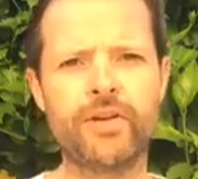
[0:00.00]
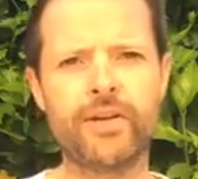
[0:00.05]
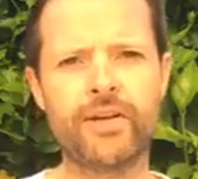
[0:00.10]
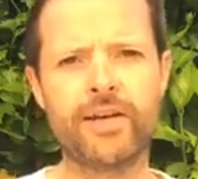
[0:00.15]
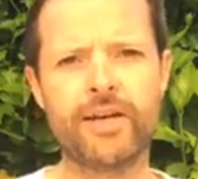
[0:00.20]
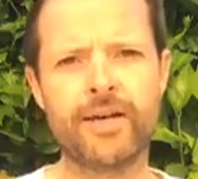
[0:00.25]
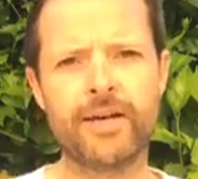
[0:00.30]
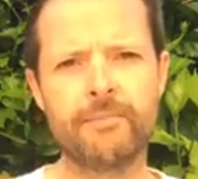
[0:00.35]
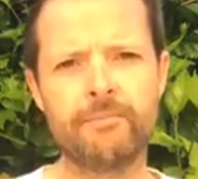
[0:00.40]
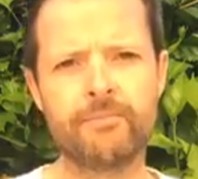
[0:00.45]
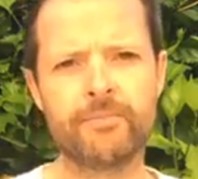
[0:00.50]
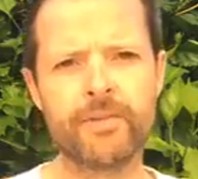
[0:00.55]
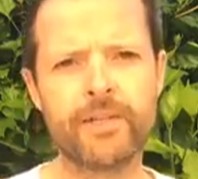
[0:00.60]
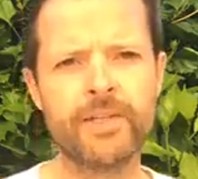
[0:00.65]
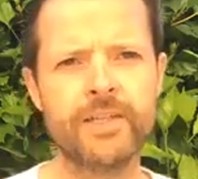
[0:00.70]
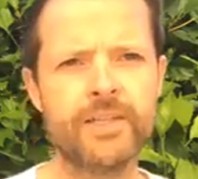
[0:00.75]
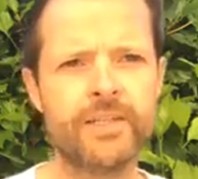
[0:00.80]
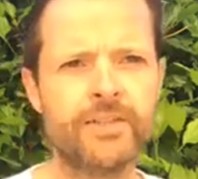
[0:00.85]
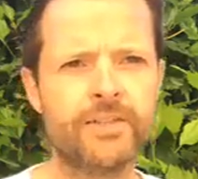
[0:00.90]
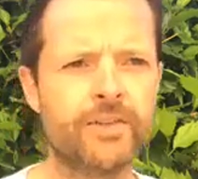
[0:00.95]

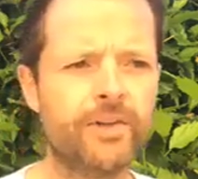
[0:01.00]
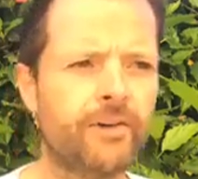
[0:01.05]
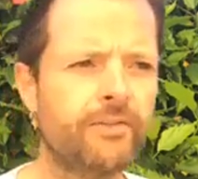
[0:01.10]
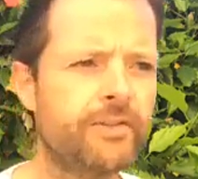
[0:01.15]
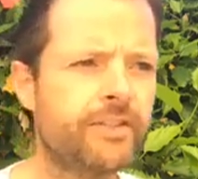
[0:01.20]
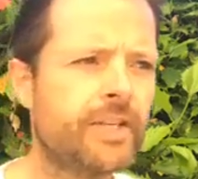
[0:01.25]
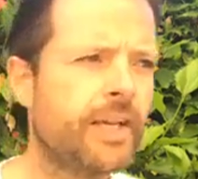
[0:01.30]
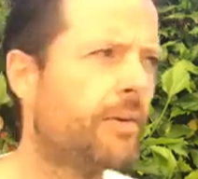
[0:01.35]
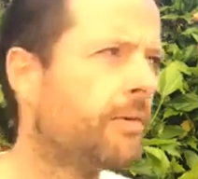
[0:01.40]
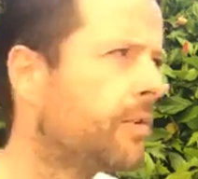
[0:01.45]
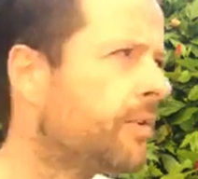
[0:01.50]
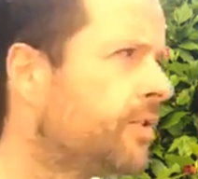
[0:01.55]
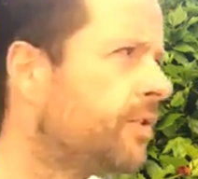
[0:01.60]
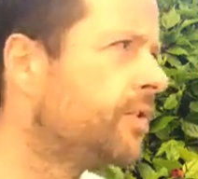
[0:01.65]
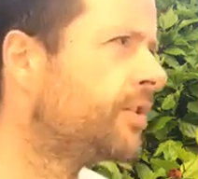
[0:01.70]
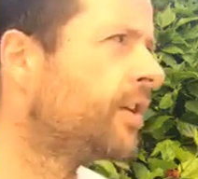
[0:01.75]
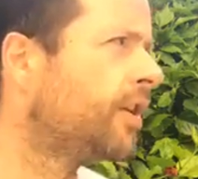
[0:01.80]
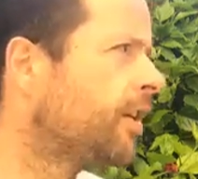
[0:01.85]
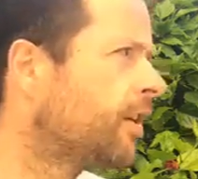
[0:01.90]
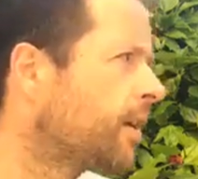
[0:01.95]
So obviously I want to
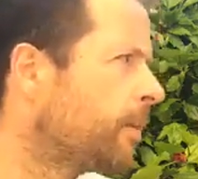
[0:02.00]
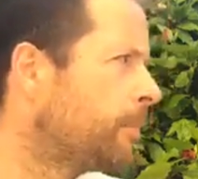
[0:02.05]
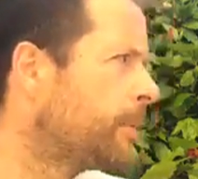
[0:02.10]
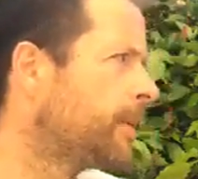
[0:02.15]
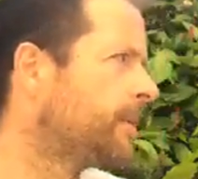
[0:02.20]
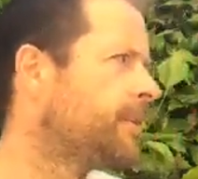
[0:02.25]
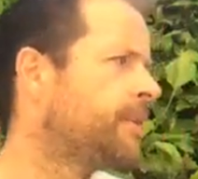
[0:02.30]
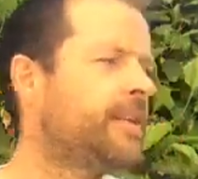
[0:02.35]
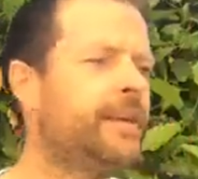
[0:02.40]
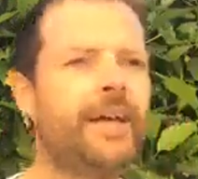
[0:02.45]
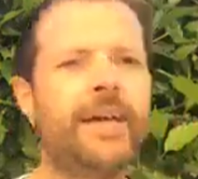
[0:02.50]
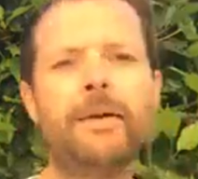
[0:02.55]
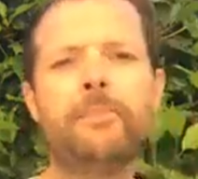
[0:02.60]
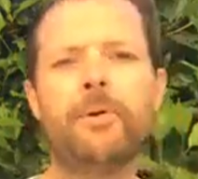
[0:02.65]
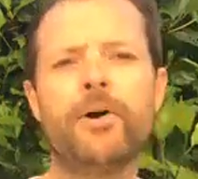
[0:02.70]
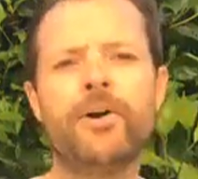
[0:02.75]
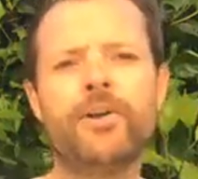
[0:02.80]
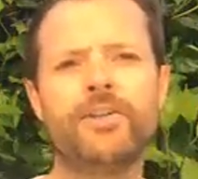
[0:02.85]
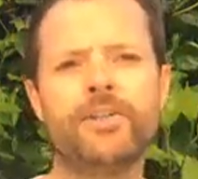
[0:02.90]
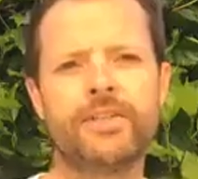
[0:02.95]
talk a bit today
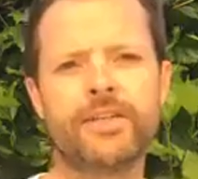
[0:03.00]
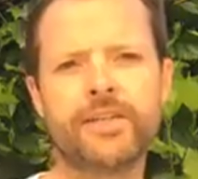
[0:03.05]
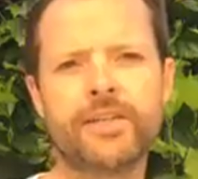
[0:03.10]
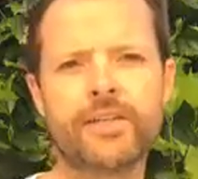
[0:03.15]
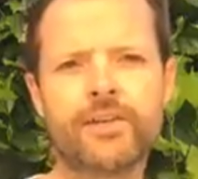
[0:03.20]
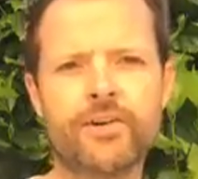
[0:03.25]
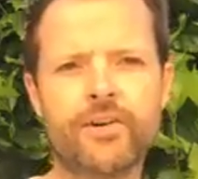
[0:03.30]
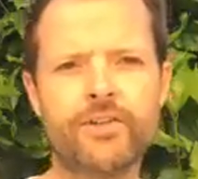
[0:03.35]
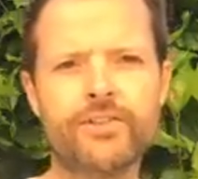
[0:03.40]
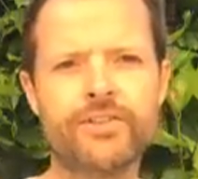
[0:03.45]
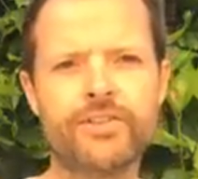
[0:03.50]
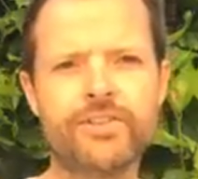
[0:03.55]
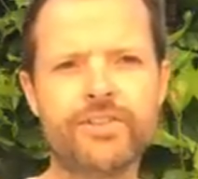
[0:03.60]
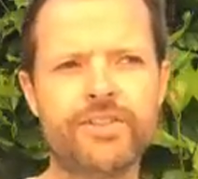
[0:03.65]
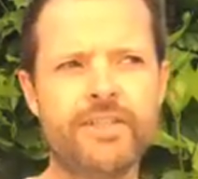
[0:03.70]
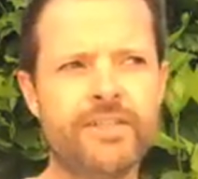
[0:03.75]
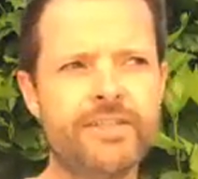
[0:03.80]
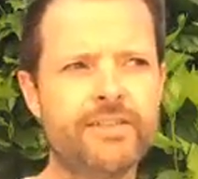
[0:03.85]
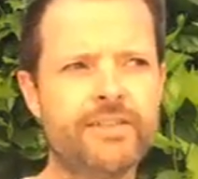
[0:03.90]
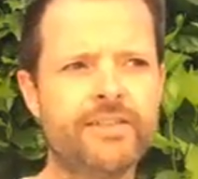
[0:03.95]
about
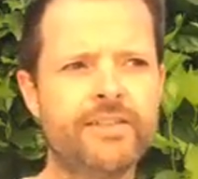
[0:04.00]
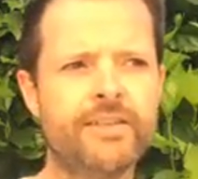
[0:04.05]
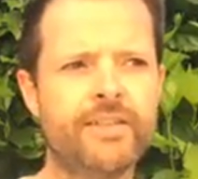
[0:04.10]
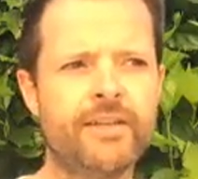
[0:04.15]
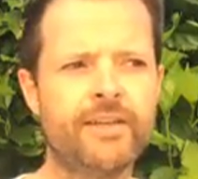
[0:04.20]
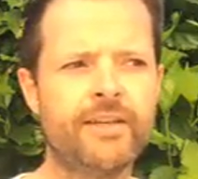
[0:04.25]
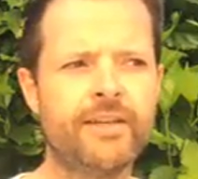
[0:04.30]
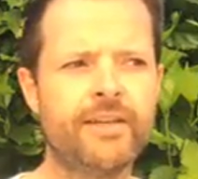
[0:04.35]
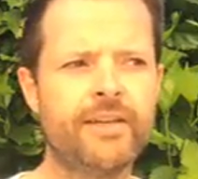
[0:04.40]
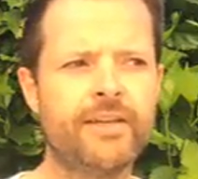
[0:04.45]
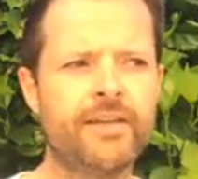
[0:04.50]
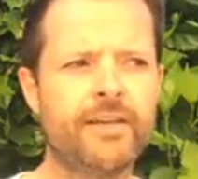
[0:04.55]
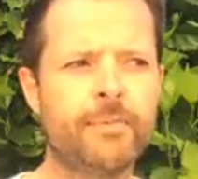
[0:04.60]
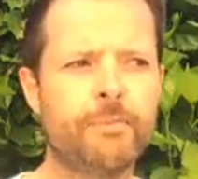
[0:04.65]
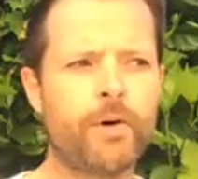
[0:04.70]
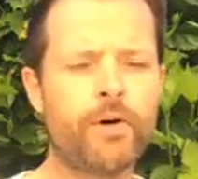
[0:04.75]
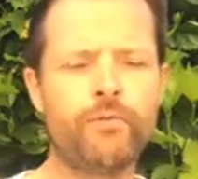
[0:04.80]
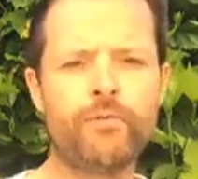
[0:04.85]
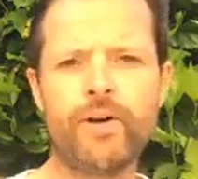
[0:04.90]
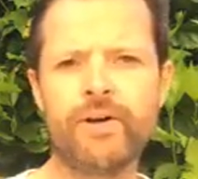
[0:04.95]
consciousness,
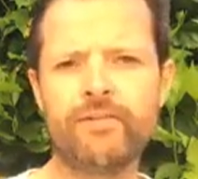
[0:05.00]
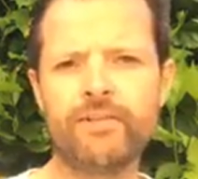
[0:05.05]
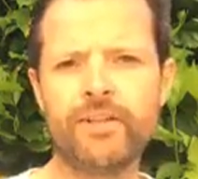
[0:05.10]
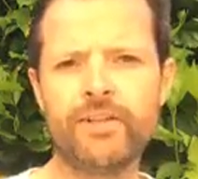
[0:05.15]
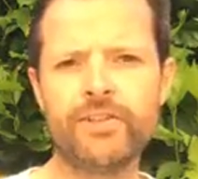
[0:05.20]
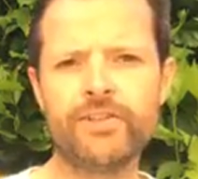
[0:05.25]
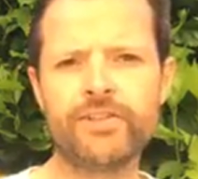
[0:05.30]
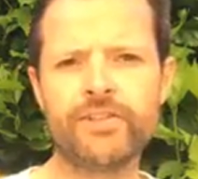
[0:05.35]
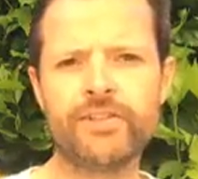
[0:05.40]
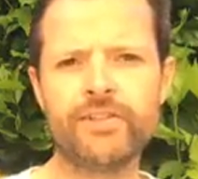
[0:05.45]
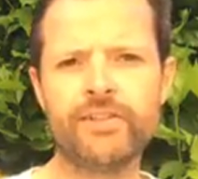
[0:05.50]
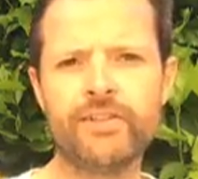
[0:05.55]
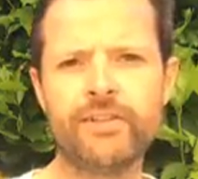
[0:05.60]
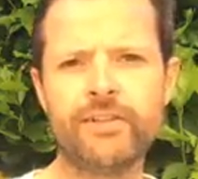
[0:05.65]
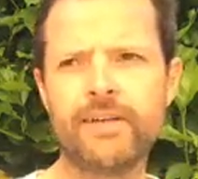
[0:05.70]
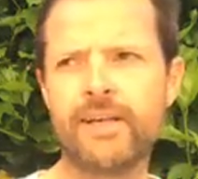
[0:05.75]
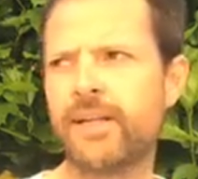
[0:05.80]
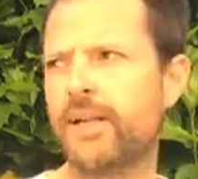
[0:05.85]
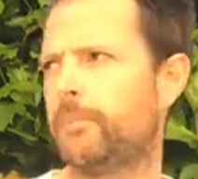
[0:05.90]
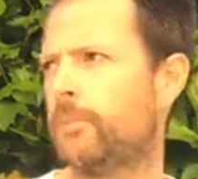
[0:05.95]
about revolution,
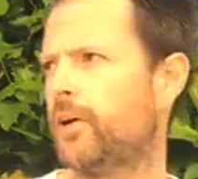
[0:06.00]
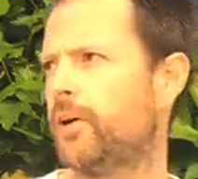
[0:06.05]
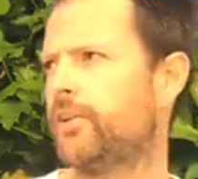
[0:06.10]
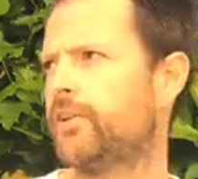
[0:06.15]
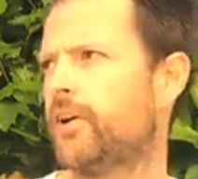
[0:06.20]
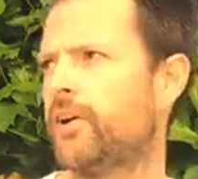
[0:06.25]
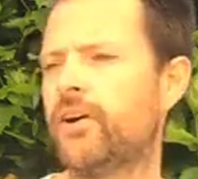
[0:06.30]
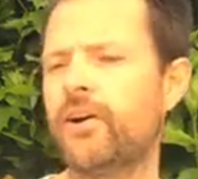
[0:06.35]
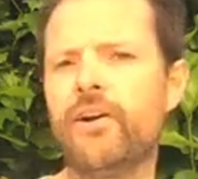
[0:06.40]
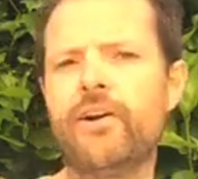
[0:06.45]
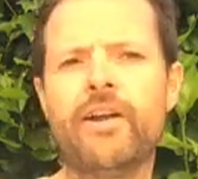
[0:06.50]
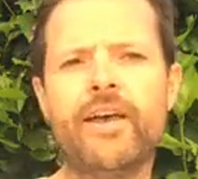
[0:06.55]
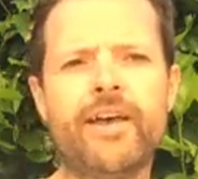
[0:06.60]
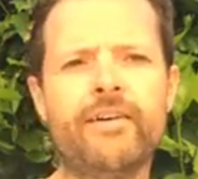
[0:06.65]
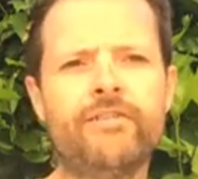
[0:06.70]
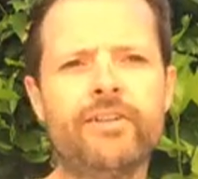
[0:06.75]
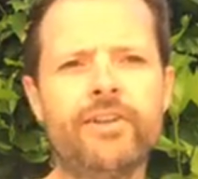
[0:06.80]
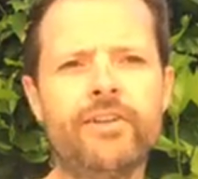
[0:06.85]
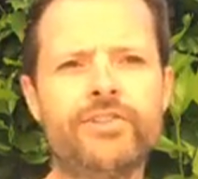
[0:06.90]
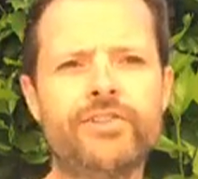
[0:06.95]
and about our
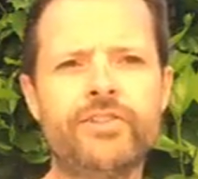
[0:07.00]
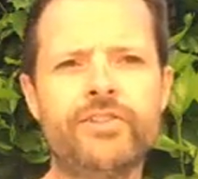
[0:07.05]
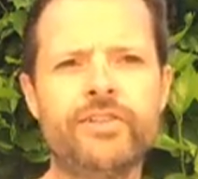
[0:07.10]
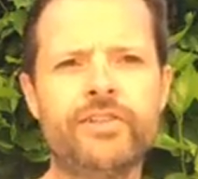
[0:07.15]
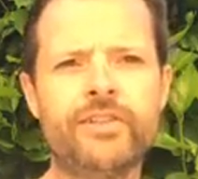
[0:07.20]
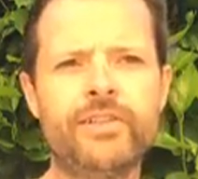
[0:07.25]
evolution.